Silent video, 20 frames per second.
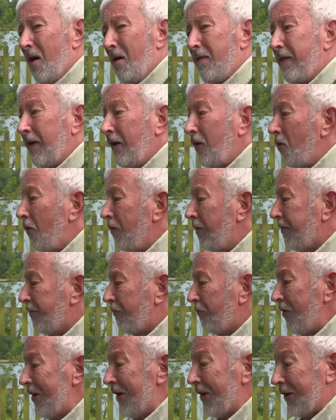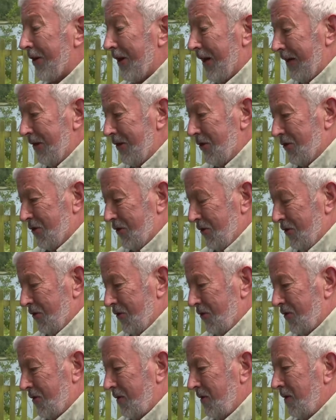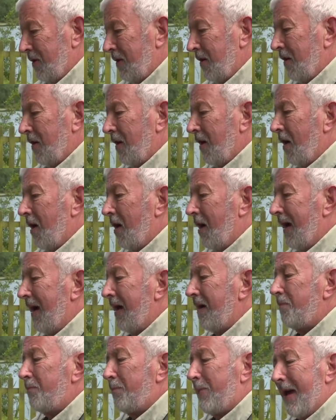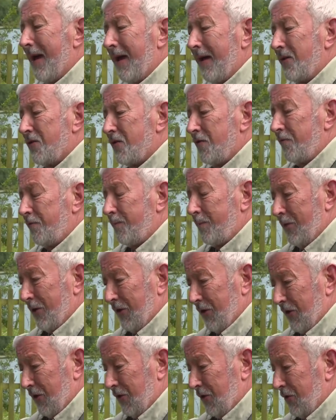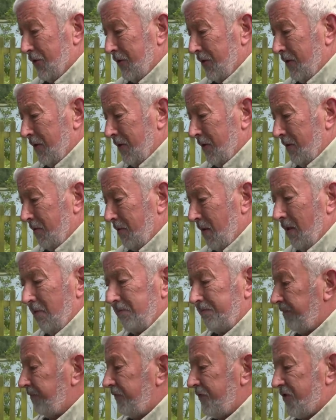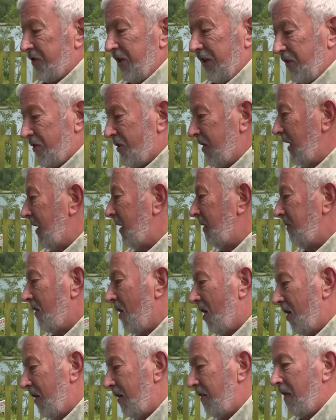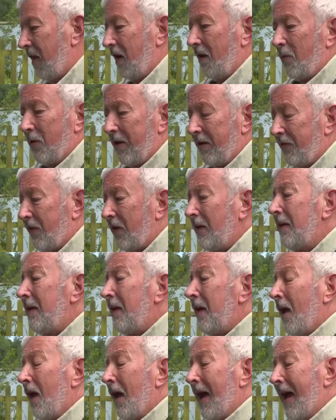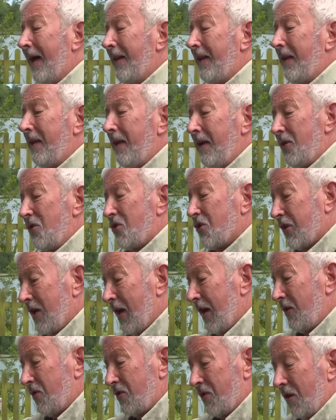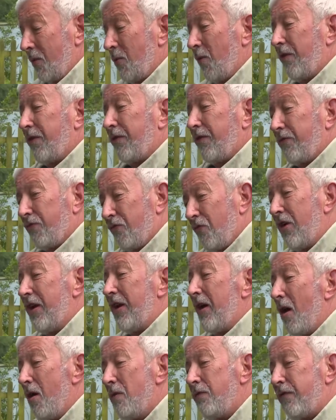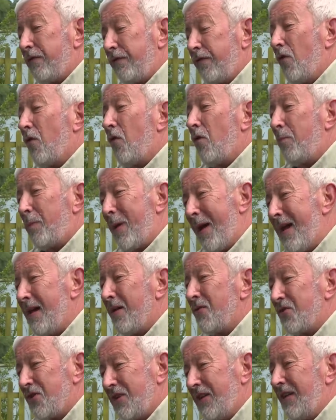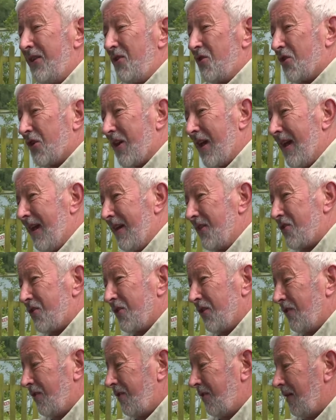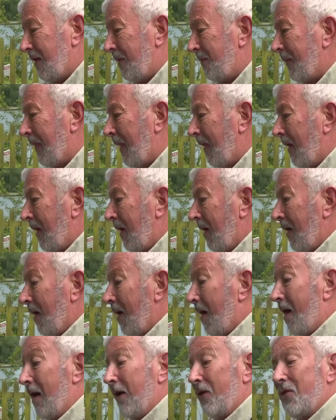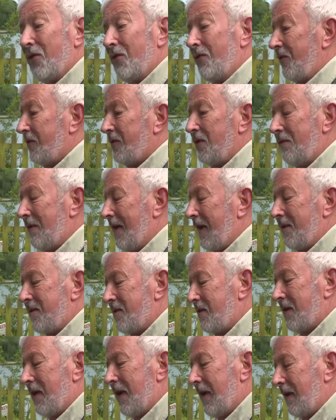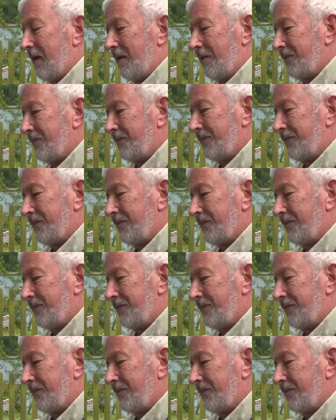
I think on three occasions I had bags of perch, like six here, nine there, whatever, and in each case there were three over four pounds in each catch and um, I couldn't do that today.